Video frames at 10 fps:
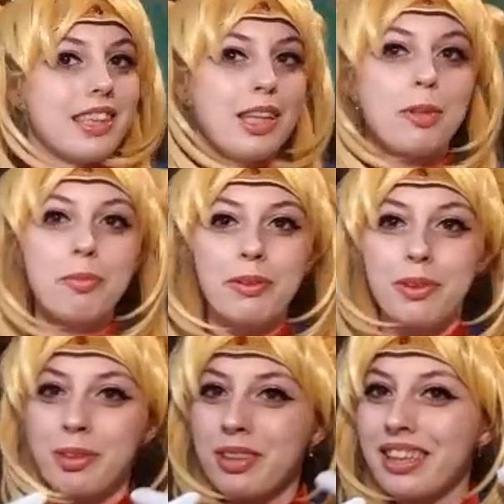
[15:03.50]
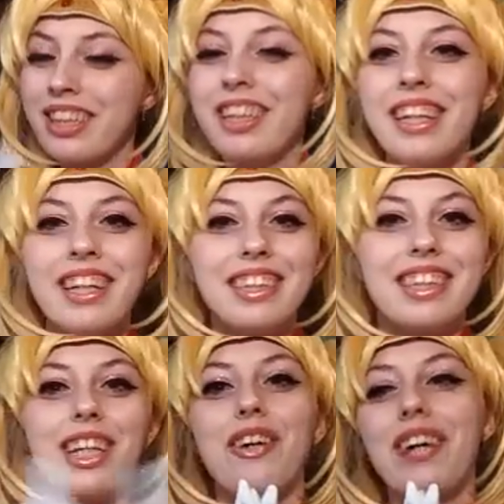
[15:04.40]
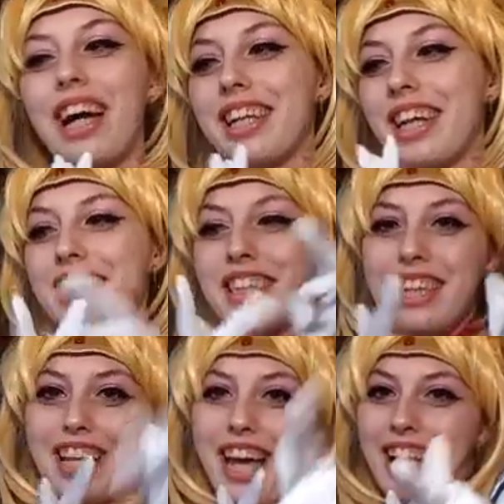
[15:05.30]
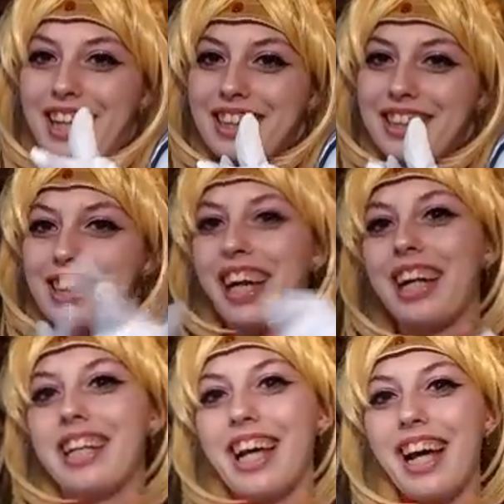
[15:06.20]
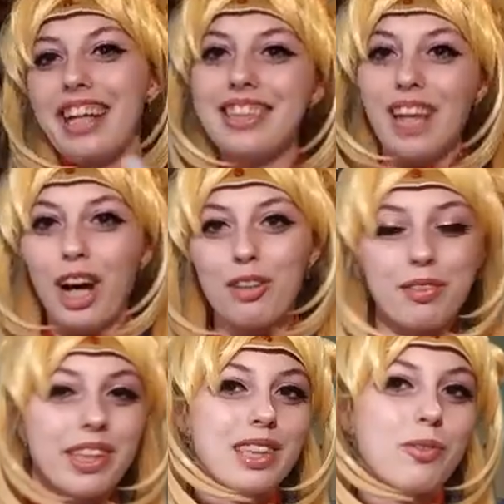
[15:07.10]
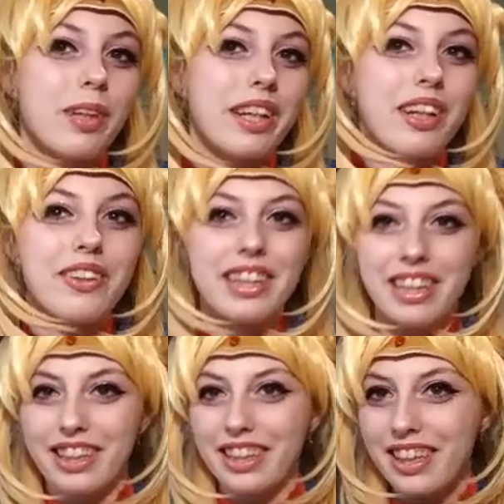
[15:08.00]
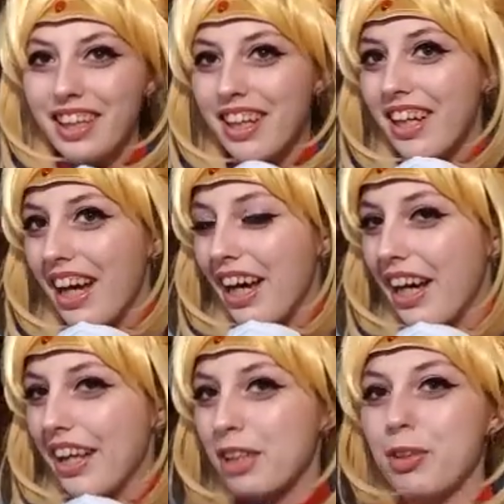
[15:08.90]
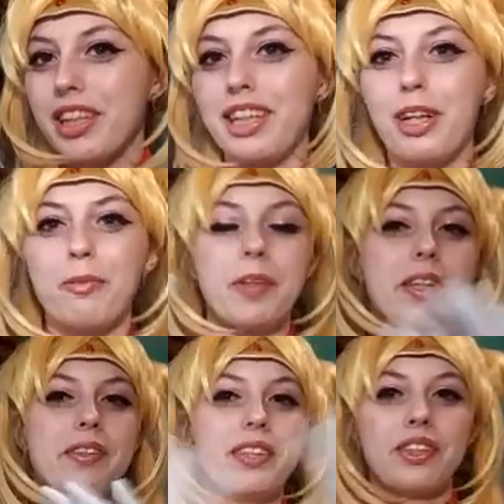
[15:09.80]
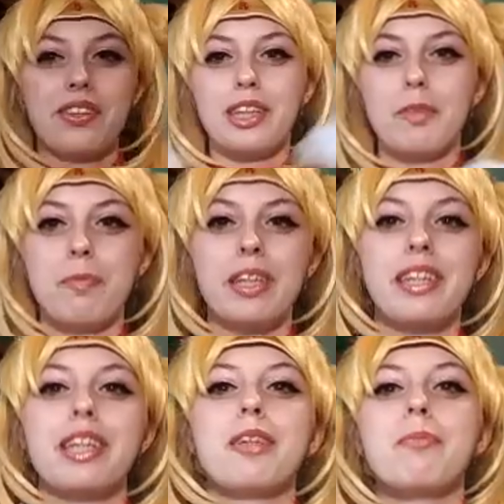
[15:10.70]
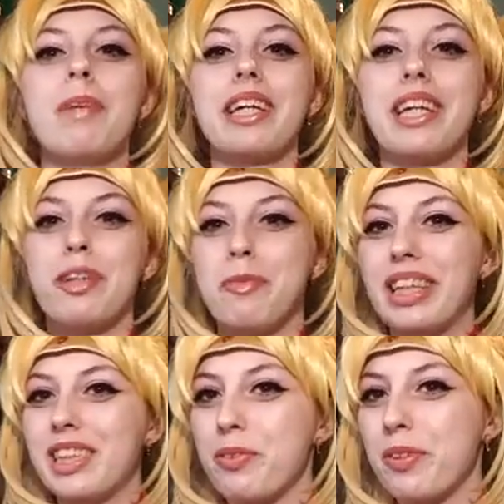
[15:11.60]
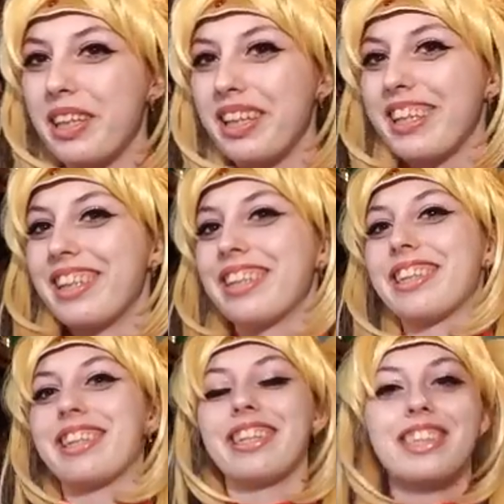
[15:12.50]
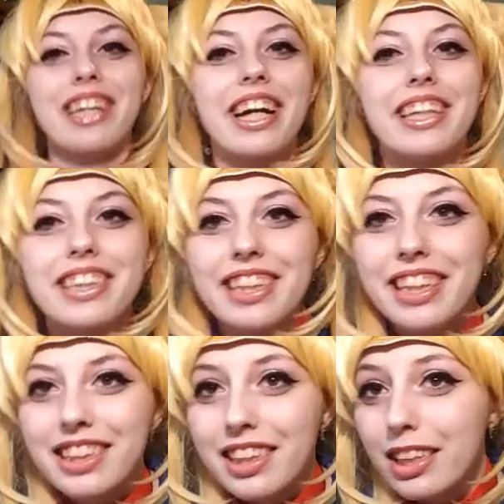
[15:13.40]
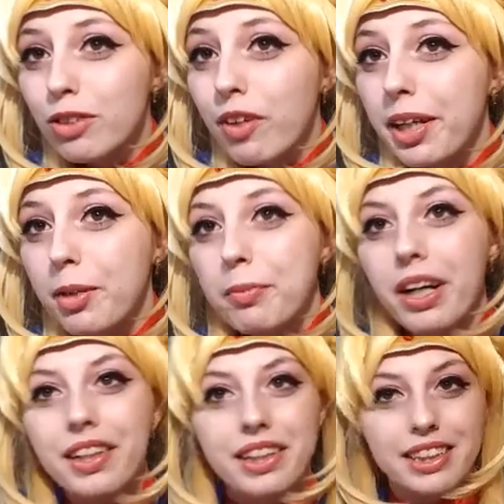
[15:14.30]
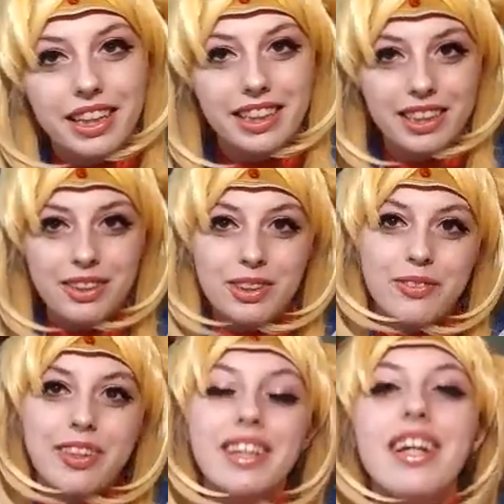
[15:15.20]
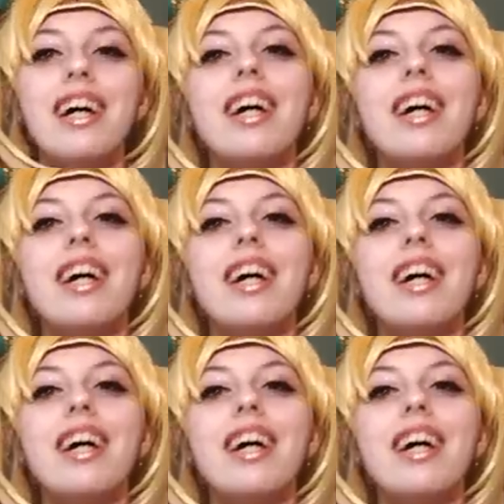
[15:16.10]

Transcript: Sailor Moon. So I guess that kind of ends off this video here. I really hope that you enjoyed me making a mess of things, trying to get to this final product as usual.